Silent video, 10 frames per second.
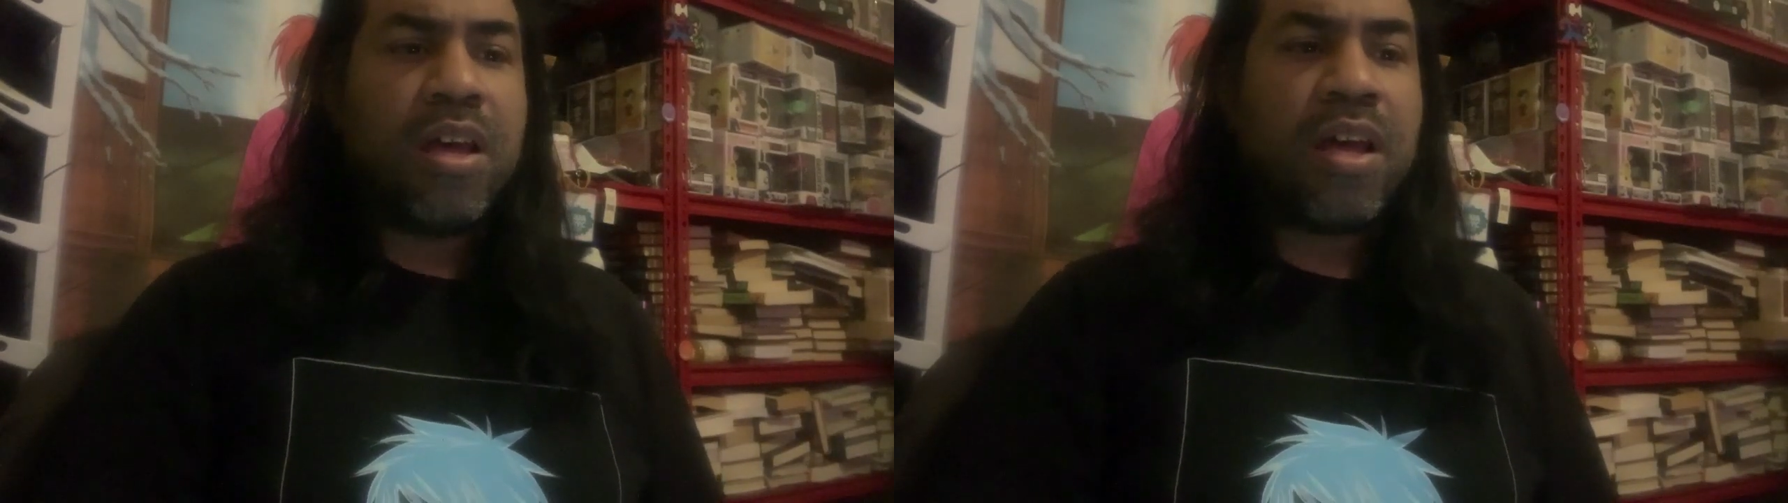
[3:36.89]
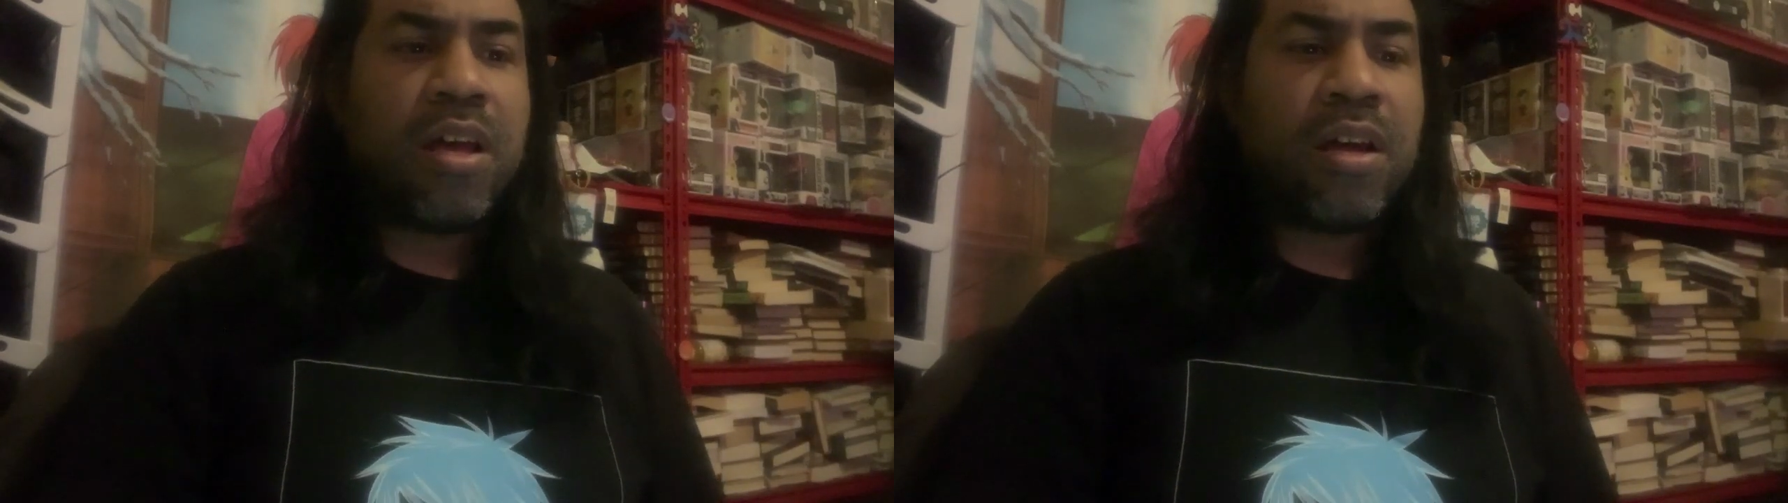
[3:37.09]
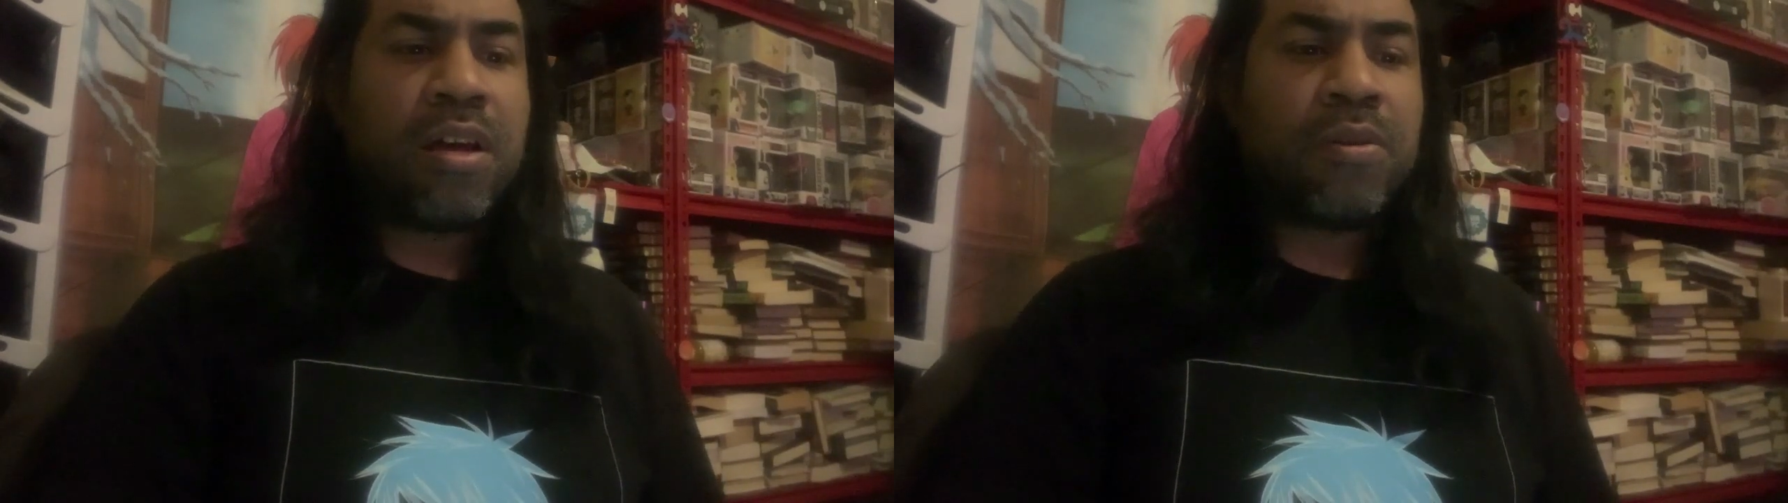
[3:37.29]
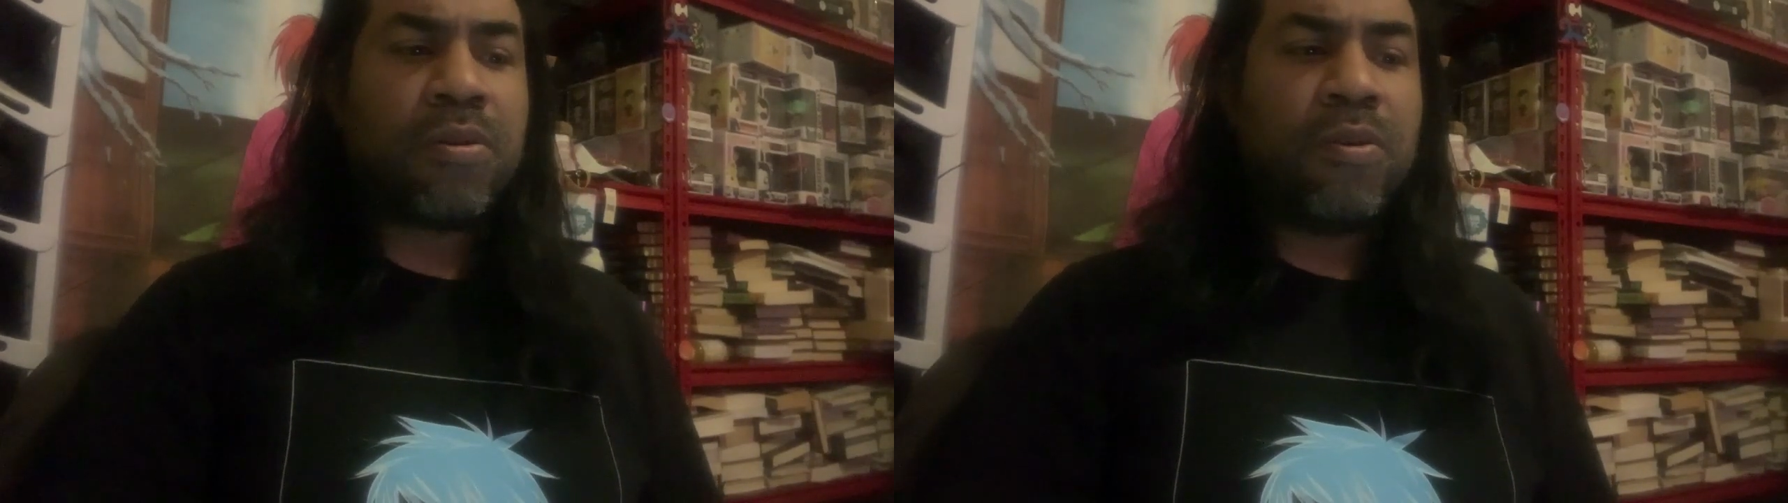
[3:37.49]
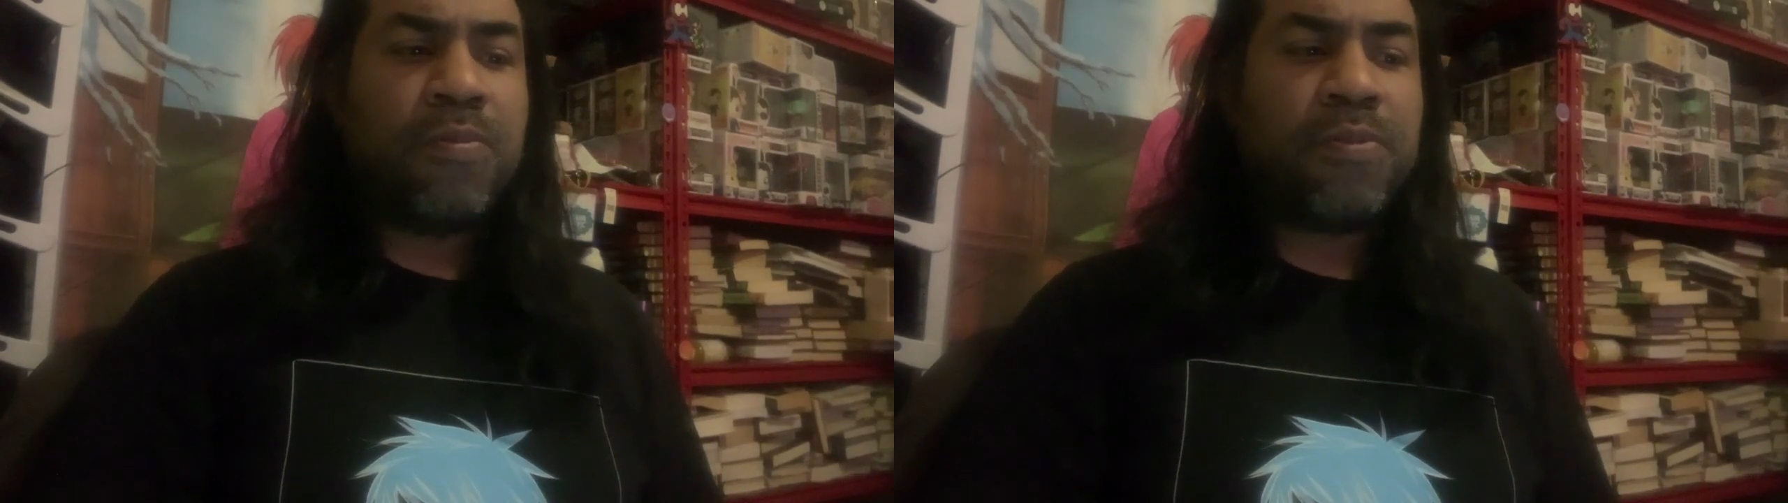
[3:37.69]
And
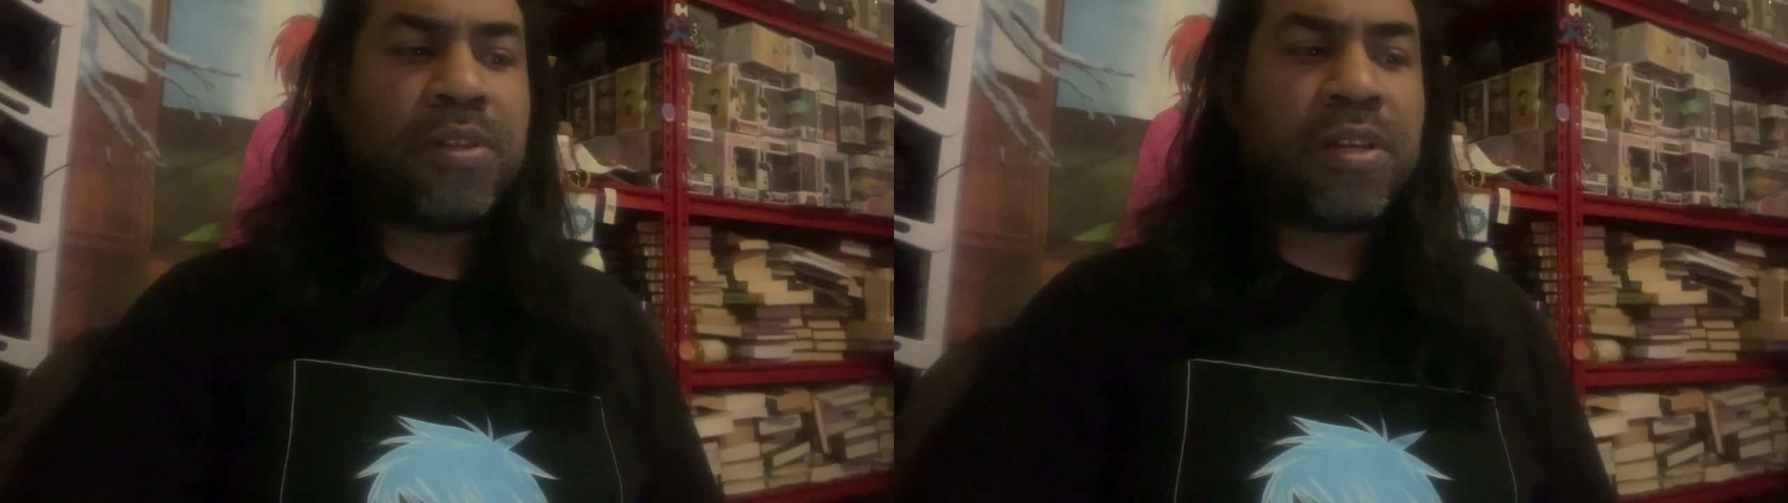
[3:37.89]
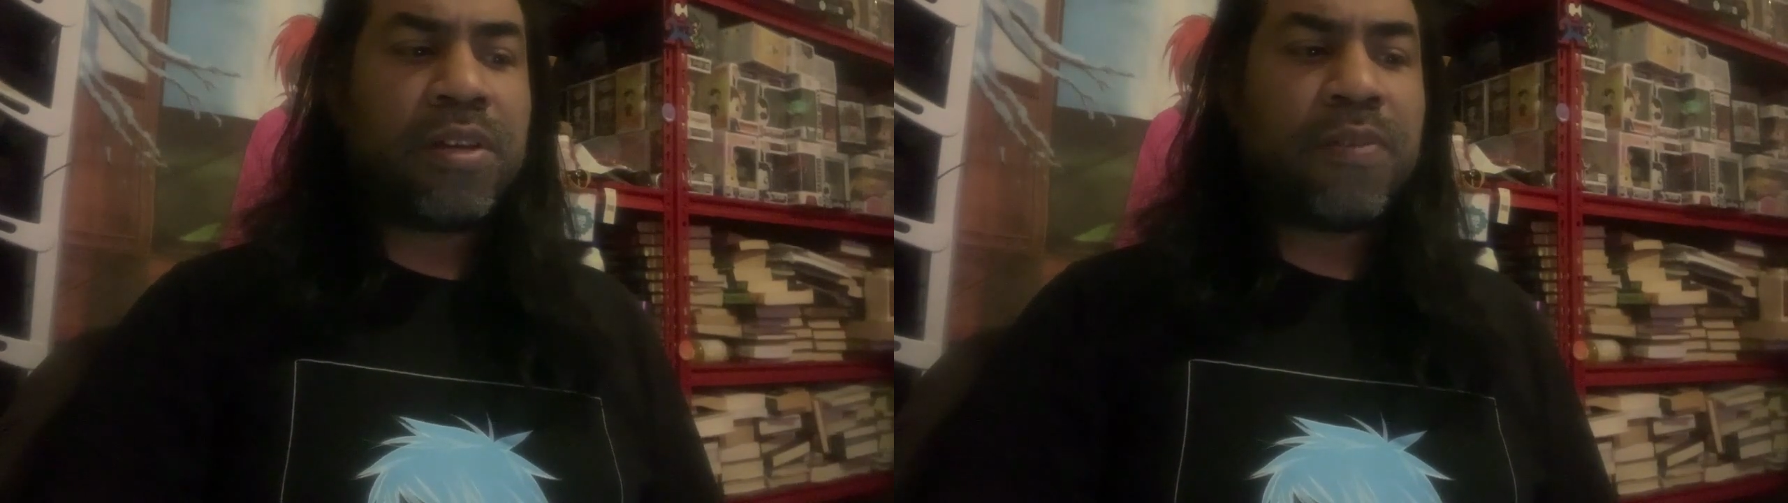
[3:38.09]
hopefully